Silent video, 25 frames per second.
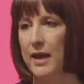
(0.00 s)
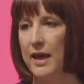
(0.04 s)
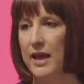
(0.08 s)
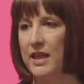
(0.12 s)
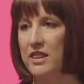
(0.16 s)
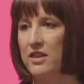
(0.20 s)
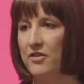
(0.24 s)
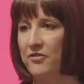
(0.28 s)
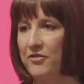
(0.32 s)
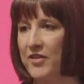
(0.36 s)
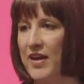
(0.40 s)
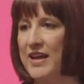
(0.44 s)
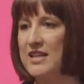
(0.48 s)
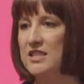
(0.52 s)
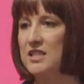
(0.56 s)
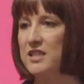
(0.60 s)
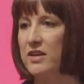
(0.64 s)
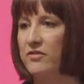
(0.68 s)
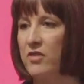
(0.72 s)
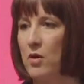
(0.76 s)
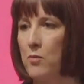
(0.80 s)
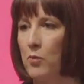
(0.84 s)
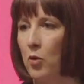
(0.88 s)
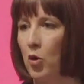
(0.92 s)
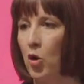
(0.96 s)
In the face
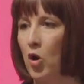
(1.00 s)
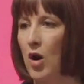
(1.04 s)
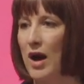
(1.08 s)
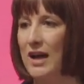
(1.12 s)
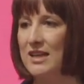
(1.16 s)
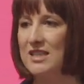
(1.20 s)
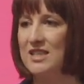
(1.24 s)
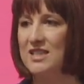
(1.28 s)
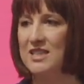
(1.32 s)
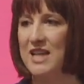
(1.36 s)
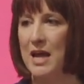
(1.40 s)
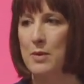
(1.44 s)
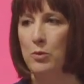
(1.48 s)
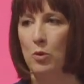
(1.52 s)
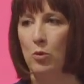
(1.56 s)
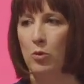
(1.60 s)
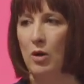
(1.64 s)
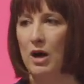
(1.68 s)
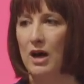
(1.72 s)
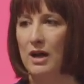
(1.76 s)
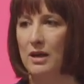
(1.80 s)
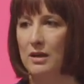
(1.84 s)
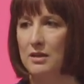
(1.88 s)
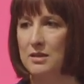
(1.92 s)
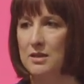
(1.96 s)
of a more unstable
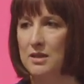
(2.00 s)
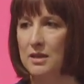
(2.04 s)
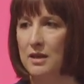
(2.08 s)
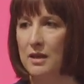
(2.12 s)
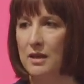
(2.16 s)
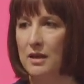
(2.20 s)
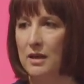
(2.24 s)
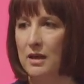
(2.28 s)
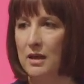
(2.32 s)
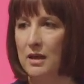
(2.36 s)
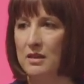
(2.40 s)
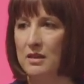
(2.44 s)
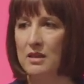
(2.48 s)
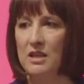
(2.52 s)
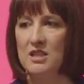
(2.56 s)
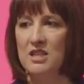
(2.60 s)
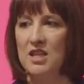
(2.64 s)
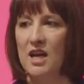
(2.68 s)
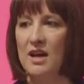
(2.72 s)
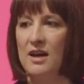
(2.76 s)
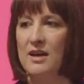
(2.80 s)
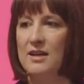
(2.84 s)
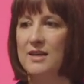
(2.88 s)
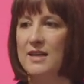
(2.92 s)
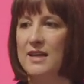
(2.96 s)
world,
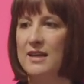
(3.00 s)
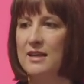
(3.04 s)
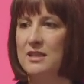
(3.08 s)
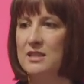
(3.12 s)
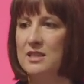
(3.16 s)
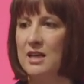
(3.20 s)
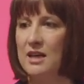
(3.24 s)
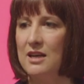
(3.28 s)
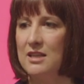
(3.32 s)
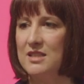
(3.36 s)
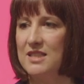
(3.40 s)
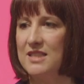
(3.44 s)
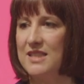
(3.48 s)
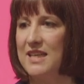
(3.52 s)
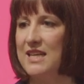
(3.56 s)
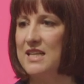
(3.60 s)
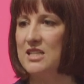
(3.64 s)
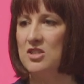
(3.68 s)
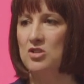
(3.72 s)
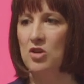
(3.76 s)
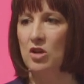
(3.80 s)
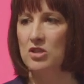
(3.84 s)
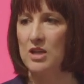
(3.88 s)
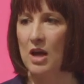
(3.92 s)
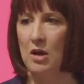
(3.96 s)
the task
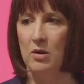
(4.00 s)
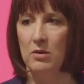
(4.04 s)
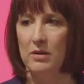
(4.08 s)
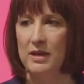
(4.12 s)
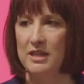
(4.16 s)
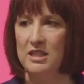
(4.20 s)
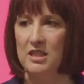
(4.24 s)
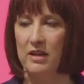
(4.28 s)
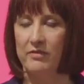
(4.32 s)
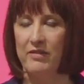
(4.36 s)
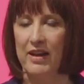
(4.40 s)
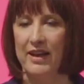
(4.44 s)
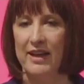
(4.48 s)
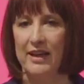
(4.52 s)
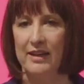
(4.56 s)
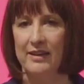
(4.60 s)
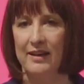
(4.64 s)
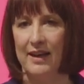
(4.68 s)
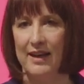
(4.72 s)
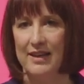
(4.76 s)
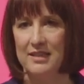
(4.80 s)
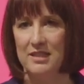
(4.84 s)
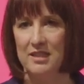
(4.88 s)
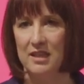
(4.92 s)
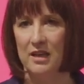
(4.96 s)
is not only to
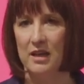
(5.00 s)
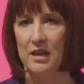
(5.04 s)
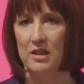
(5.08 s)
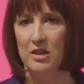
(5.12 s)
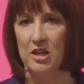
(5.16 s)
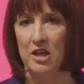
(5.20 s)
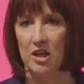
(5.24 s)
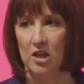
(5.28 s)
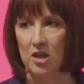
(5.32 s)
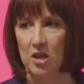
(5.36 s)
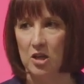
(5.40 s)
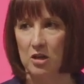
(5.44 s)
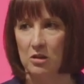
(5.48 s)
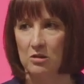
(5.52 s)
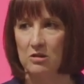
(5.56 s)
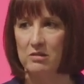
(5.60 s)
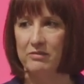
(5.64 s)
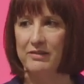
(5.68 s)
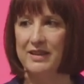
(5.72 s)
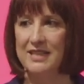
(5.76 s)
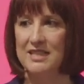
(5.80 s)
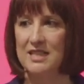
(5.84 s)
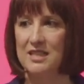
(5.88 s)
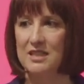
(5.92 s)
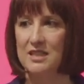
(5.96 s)
recognise the
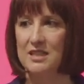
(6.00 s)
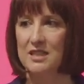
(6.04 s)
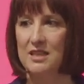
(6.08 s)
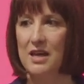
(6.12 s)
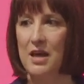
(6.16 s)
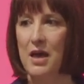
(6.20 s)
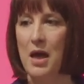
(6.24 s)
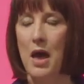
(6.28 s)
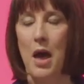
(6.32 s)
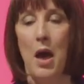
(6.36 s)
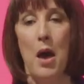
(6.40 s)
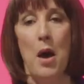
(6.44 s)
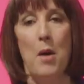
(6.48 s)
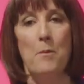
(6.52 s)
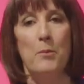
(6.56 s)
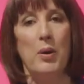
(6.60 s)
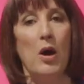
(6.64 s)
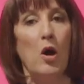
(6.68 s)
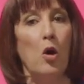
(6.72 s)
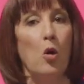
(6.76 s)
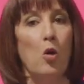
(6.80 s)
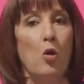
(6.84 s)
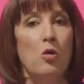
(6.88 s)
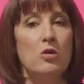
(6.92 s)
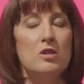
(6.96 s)
acute risks,
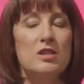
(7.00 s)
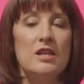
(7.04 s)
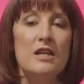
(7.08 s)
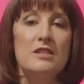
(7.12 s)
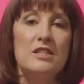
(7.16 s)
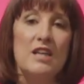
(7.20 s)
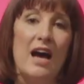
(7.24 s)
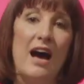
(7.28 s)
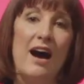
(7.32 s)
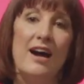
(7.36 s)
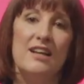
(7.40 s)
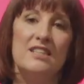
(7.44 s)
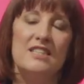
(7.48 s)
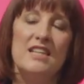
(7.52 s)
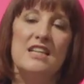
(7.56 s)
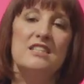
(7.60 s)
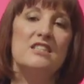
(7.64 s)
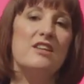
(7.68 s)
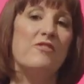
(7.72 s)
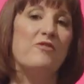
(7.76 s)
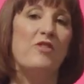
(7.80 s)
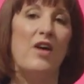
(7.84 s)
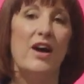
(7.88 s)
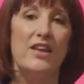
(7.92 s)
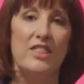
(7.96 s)
but also to
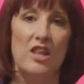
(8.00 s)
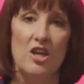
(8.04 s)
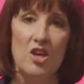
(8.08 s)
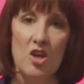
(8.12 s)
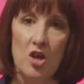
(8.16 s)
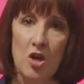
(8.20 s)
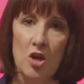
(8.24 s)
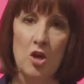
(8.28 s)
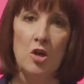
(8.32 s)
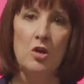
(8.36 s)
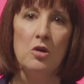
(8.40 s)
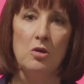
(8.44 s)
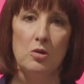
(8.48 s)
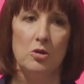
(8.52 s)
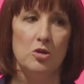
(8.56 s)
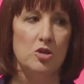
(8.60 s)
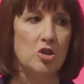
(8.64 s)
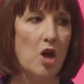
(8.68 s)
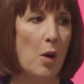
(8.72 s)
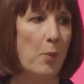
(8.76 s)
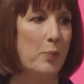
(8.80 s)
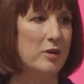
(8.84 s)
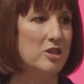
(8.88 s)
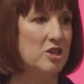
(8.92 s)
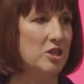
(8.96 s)
identify the
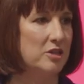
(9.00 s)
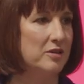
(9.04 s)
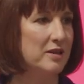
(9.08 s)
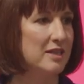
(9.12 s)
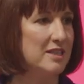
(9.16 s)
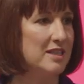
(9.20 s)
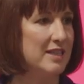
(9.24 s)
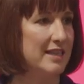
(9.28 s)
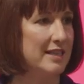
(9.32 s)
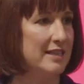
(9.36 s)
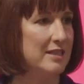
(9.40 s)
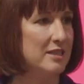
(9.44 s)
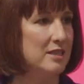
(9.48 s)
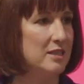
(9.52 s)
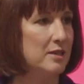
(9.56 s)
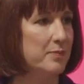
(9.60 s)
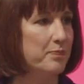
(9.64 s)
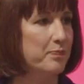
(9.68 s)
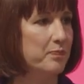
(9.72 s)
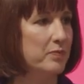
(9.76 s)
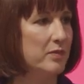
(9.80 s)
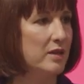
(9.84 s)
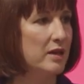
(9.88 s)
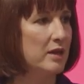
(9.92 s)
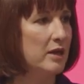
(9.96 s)
huge opportunities,
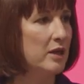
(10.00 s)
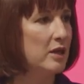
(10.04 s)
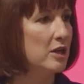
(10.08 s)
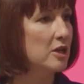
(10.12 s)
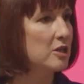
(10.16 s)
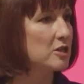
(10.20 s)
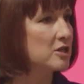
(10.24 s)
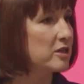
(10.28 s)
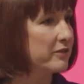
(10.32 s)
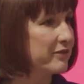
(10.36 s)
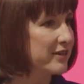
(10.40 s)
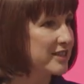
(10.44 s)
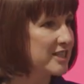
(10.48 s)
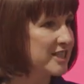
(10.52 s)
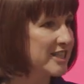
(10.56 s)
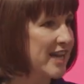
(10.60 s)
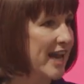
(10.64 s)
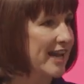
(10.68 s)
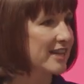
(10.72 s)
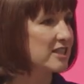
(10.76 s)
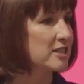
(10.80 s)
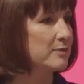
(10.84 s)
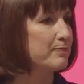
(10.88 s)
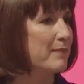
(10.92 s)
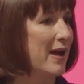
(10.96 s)
to
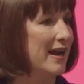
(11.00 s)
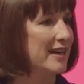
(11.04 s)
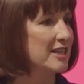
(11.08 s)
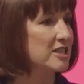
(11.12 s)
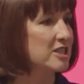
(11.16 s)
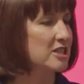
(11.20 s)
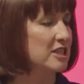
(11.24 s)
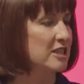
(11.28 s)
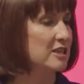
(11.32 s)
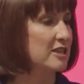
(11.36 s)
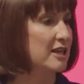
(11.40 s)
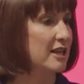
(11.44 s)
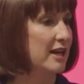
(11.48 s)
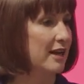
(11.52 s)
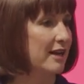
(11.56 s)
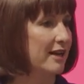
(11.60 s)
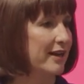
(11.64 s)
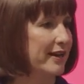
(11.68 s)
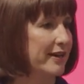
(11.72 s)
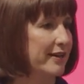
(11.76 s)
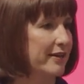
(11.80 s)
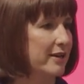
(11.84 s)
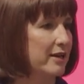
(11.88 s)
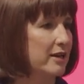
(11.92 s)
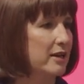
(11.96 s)
reject managed
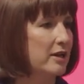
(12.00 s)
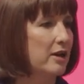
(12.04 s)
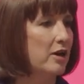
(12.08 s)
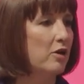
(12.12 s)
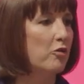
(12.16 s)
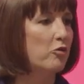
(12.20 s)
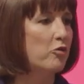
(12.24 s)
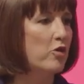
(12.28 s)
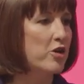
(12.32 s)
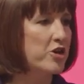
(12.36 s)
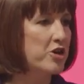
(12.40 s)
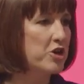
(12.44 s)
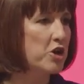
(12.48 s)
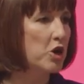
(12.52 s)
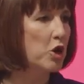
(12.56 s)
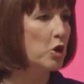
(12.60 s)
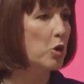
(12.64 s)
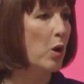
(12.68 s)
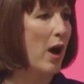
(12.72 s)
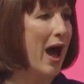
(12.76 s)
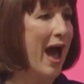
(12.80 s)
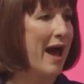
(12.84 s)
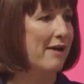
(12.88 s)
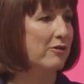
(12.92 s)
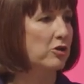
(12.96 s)
decline,
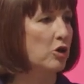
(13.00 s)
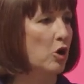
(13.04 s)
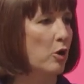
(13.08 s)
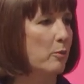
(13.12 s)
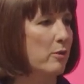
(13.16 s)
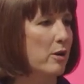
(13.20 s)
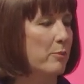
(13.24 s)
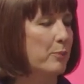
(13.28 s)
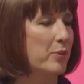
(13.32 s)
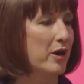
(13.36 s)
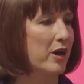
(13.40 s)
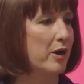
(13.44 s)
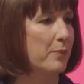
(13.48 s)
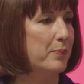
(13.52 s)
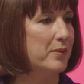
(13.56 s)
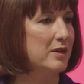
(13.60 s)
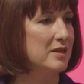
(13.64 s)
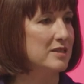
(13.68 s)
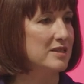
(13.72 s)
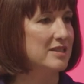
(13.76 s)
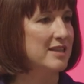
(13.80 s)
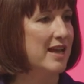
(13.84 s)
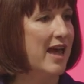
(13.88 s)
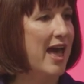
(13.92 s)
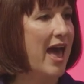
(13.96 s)
renew our common
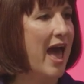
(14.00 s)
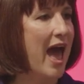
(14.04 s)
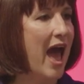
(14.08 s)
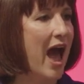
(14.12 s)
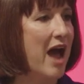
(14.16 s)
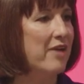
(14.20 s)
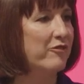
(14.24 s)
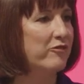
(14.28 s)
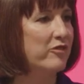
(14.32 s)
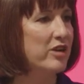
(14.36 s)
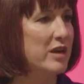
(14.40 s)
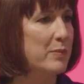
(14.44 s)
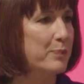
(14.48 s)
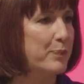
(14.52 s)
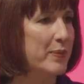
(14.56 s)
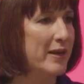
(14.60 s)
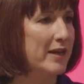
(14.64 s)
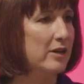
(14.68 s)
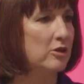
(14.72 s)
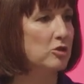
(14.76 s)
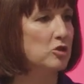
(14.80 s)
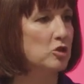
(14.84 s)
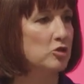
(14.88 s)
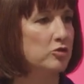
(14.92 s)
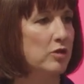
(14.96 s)
purpose, and
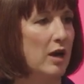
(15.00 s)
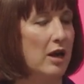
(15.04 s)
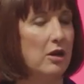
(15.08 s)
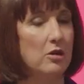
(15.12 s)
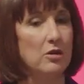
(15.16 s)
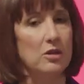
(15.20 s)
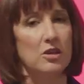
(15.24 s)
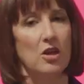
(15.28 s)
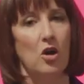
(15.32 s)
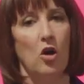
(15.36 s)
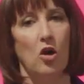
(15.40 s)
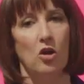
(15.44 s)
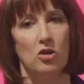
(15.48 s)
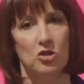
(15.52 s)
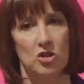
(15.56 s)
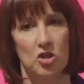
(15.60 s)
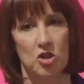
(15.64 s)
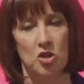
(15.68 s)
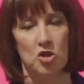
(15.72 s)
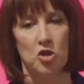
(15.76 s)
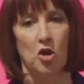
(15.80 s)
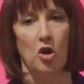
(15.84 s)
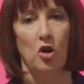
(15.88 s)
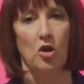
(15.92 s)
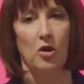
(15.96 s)
rebuild growth on
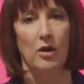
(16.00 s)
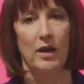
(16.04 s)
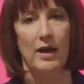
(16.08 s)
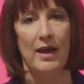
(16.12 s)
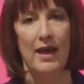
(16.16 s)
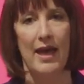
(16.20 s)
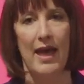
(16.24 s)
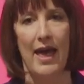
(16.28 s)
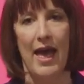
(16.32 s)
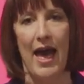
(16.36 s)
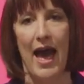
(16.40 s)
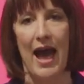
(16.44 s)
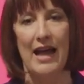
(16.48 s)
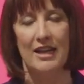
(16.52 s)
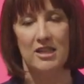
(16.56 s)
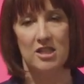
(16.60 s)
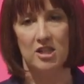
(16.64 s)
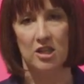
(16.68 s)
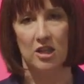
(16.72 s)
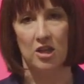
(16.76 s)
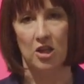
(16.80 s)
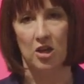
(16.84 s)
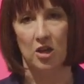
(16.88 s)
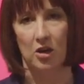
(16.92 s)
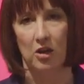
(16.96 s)
strong and
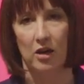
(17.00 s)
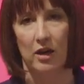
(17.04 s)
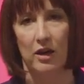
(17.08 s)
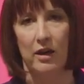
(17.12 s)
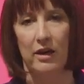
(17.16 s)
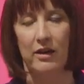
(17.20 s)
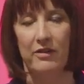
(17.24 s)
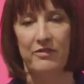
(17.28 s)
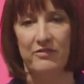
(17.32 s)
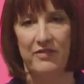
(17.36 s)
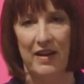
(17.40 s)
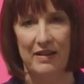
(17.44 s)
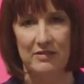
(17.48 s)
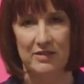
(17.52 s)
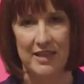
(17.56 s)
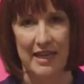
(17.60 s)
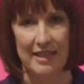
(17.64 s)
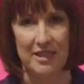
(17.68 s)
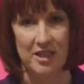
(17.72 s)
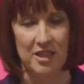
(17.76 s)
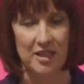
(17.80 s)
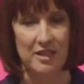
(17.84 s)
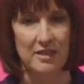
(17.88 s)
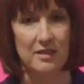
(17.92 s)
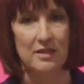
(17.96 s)
secure
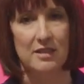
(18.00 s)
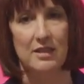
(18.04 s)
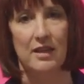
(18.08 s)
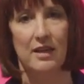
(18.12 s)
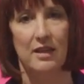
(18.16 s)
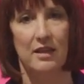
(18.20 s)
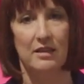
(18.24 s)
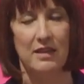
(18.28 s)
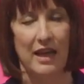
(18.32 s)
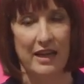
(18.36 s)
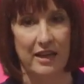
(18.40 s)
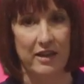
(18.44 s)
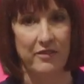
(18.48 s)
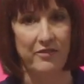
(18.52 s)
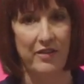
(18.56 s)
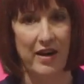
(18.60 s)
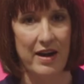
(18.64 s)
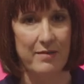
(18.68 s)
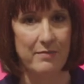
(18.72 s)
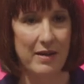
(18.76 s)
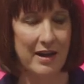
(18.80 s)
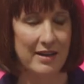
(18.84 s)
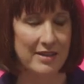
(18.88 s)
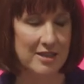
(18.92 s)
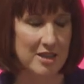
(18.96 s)
foundations. Thank you
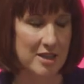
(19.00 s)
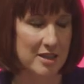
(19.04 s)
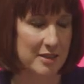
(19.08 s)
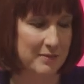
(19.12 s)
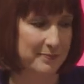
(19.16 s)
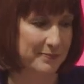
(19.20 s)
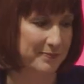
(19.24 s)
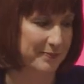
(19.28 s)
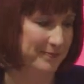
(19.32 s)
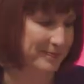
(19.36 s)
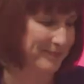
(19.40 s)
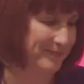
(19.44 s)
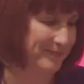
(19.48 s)
very much.